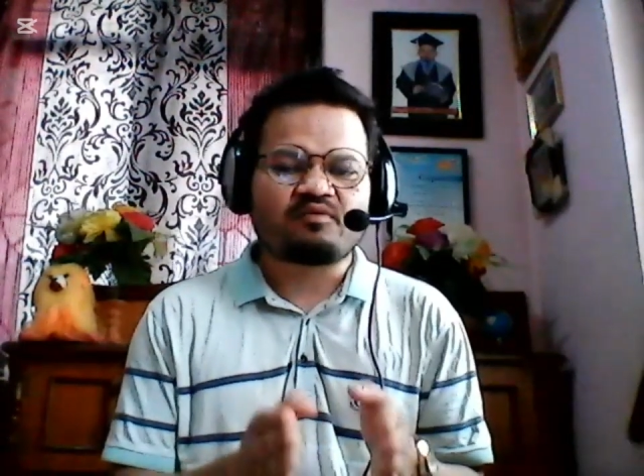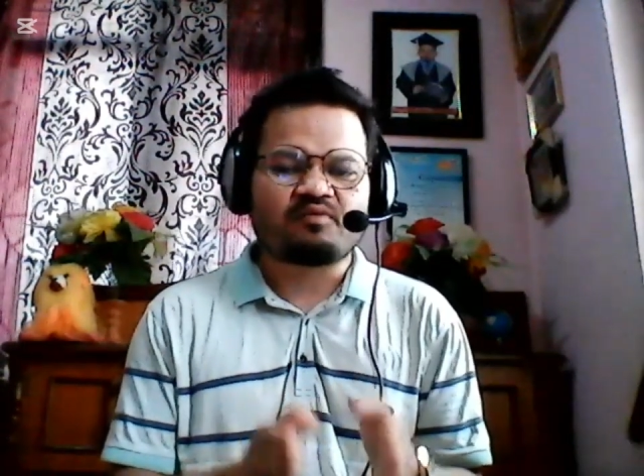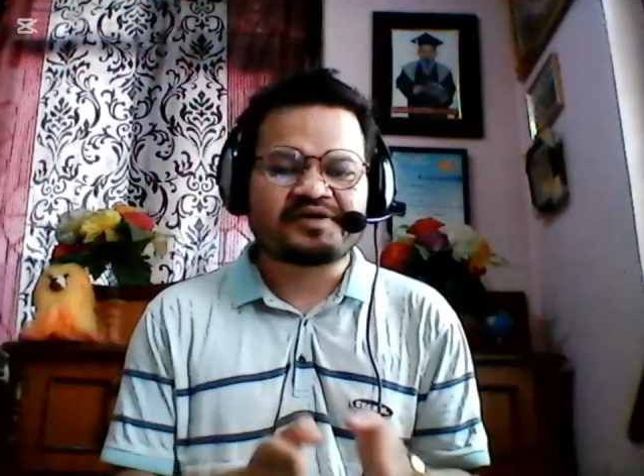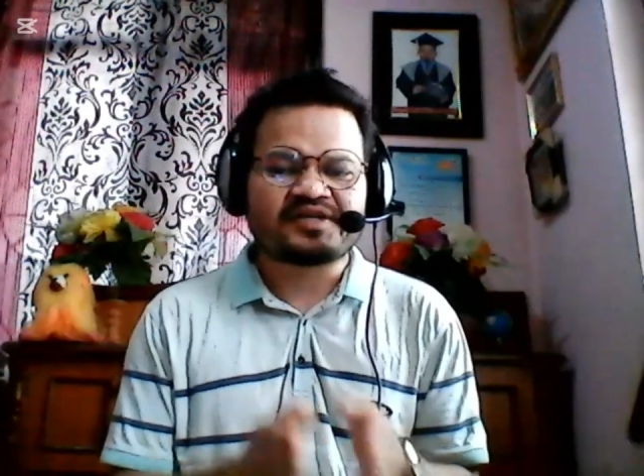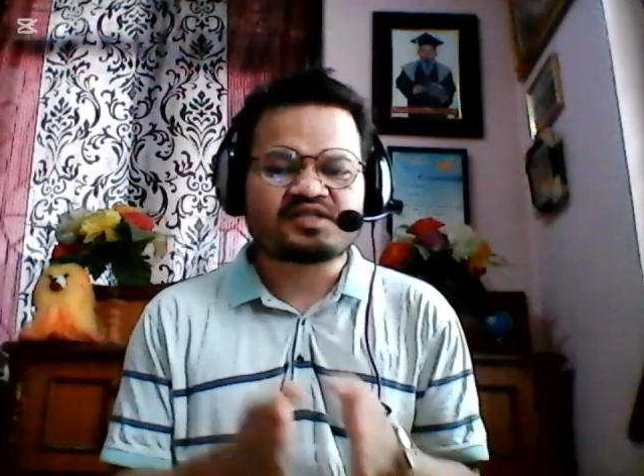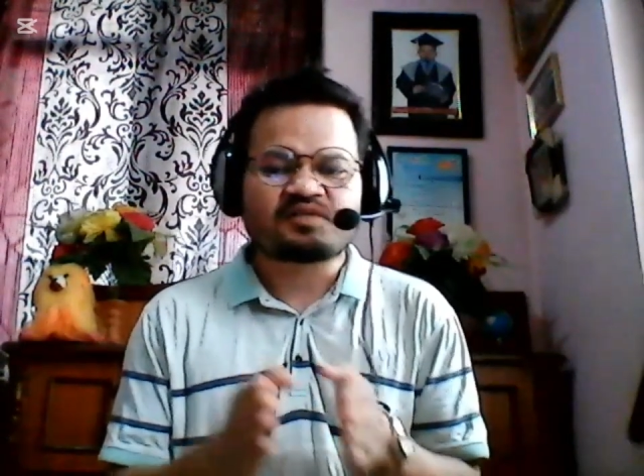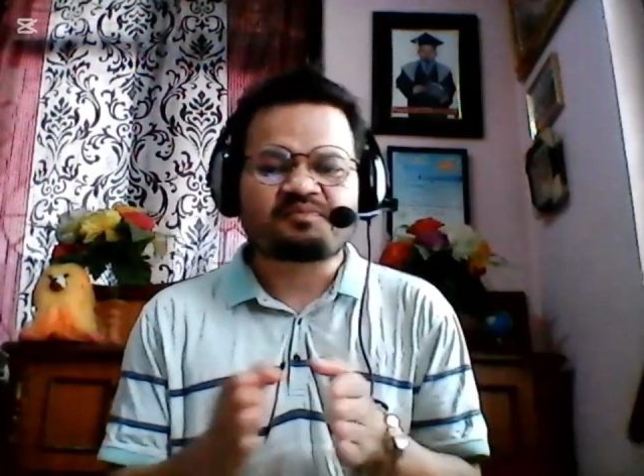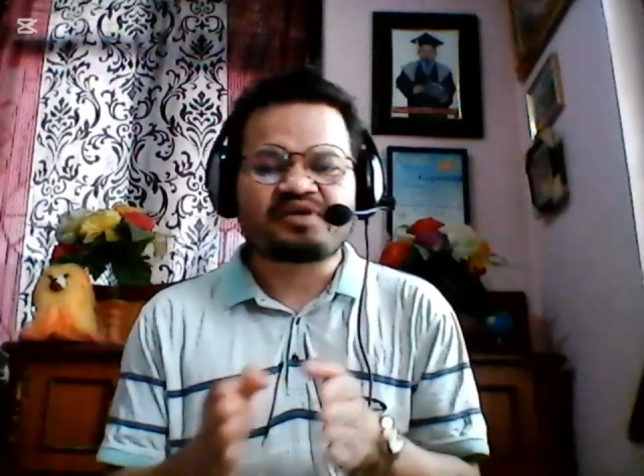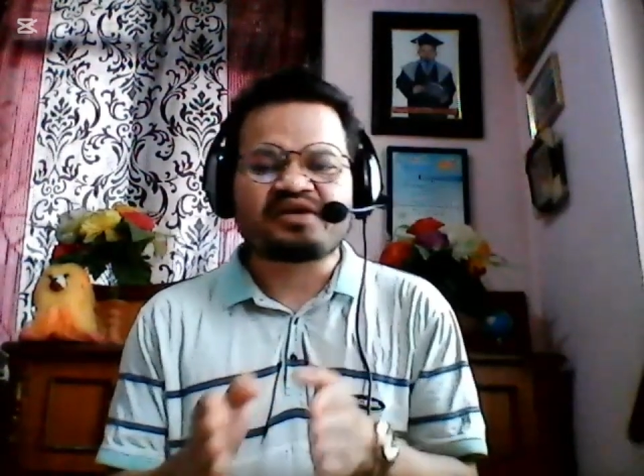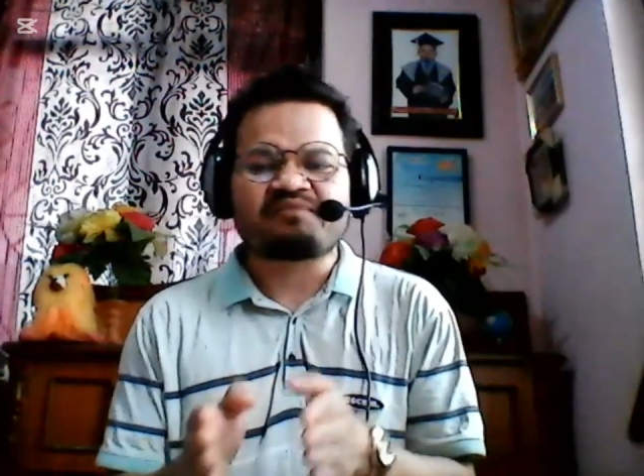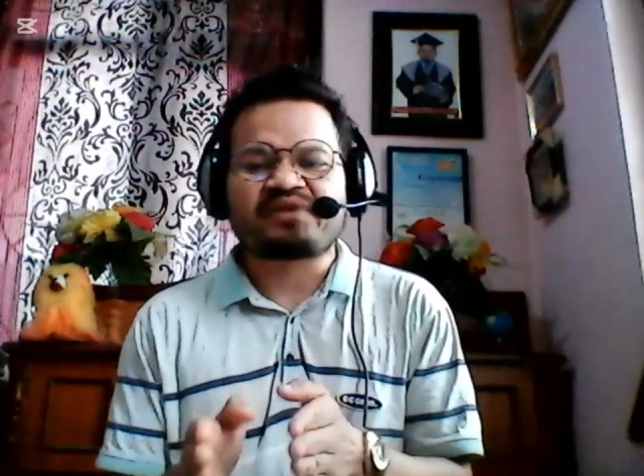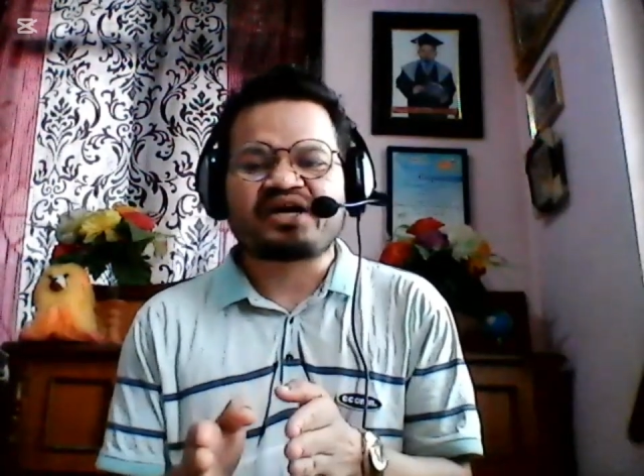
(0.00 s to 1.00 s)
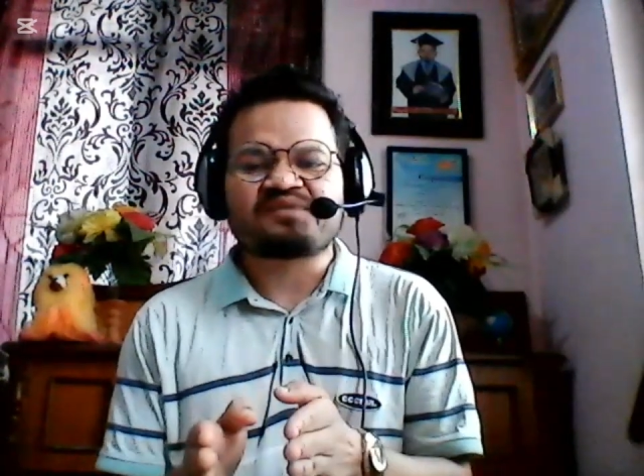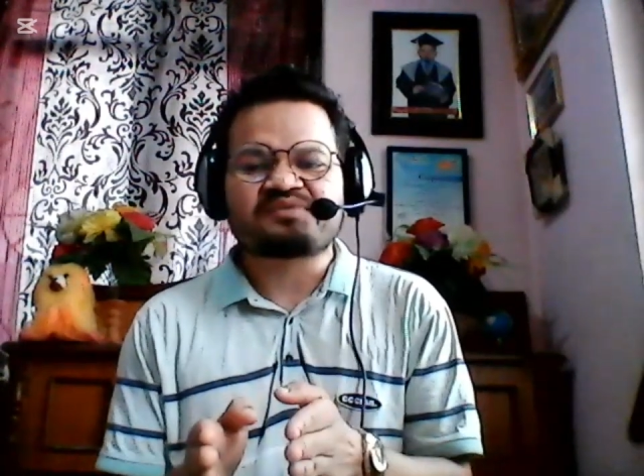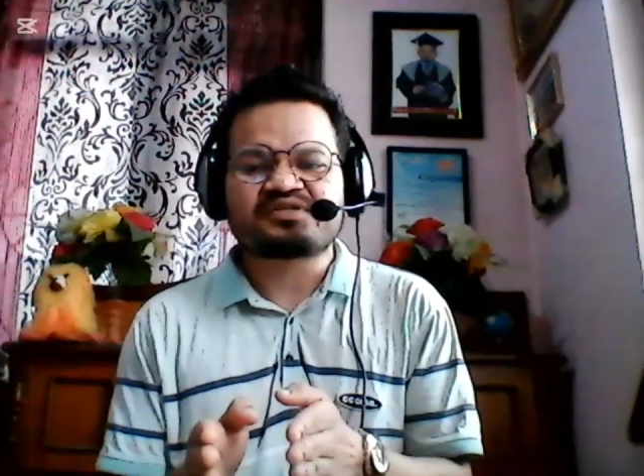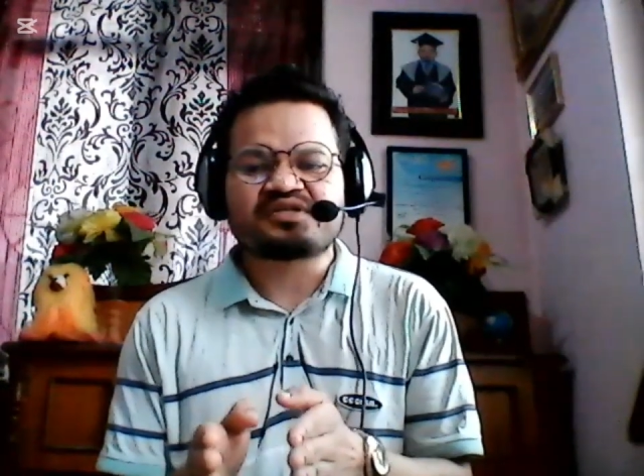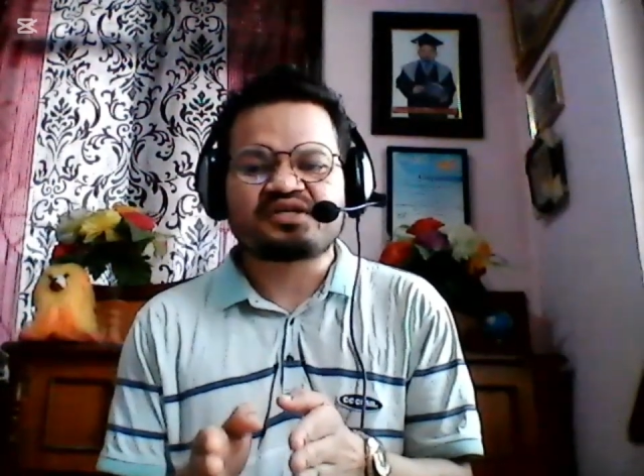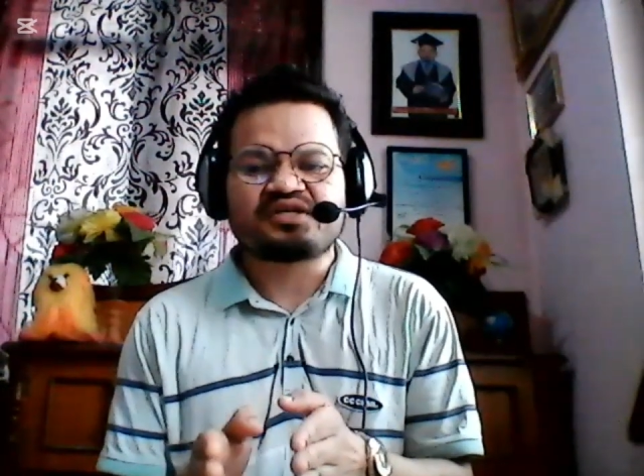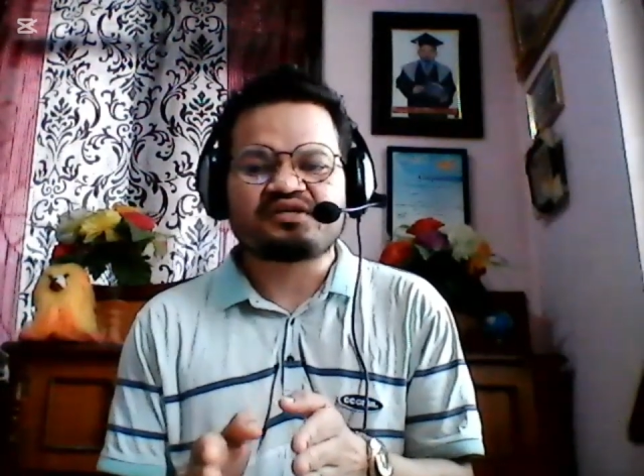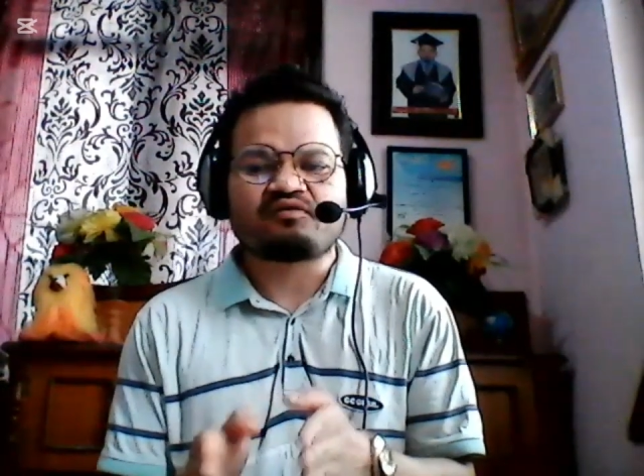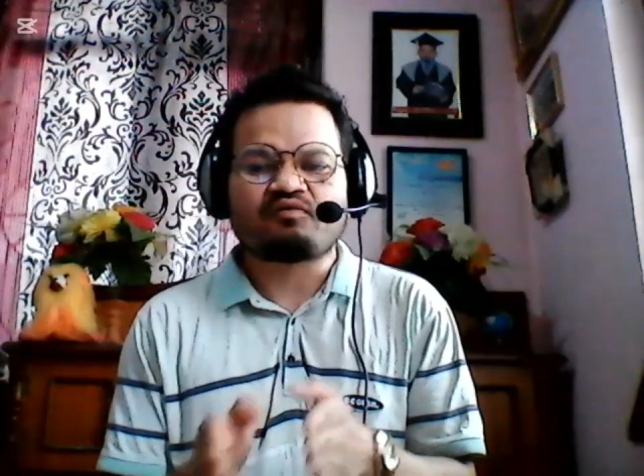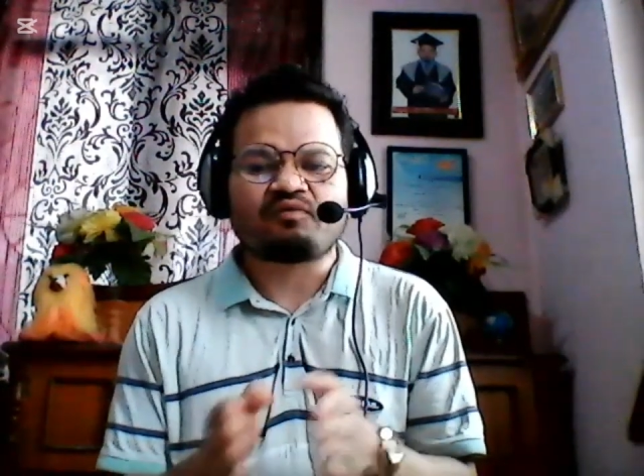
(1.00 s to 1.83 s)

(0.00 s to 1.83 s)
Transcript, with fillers: water supplying pipes in